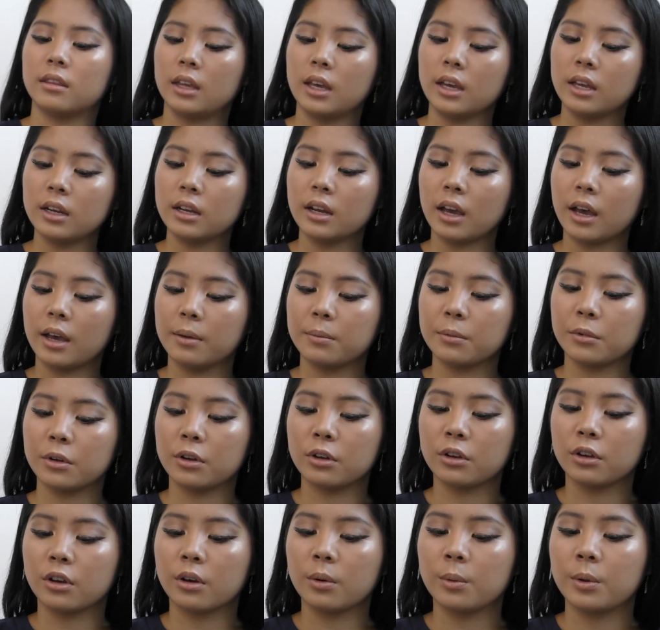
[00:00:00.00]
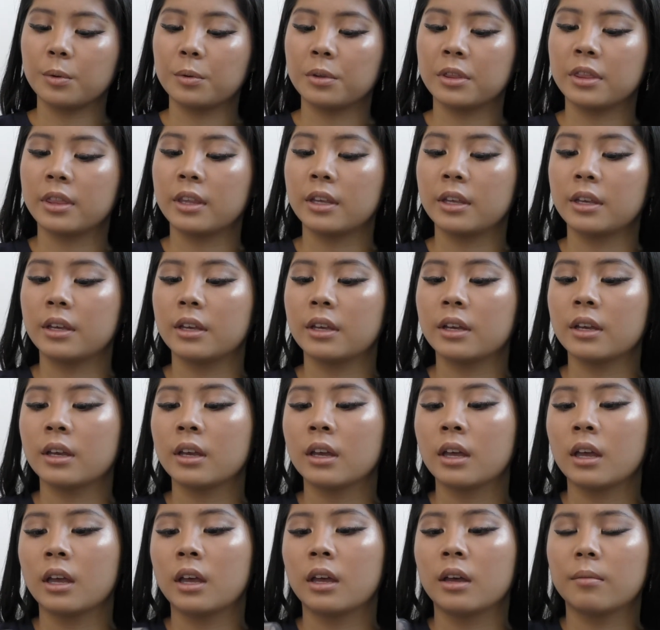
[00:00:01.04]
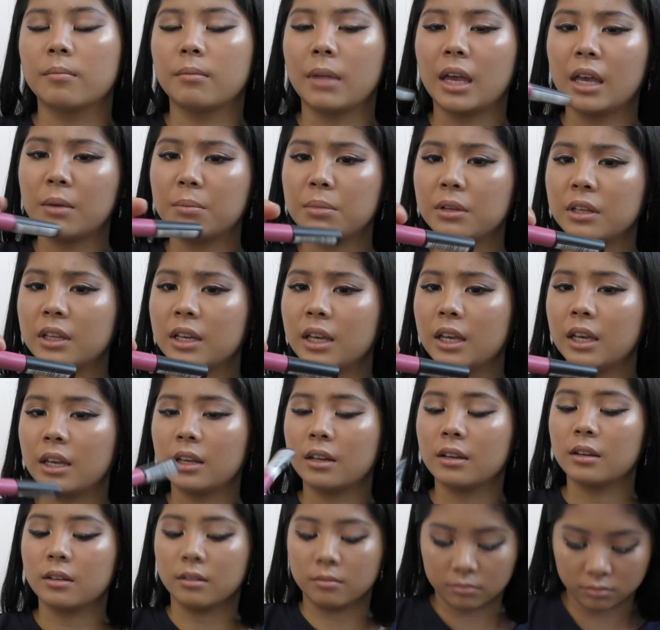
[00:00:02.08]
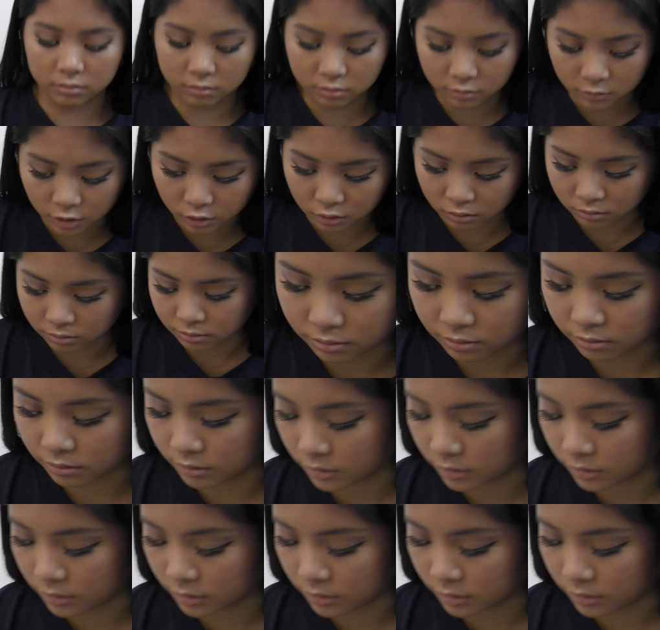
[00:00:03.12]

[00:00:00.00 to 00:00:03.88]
then I'm going to go in with the Maybelline, then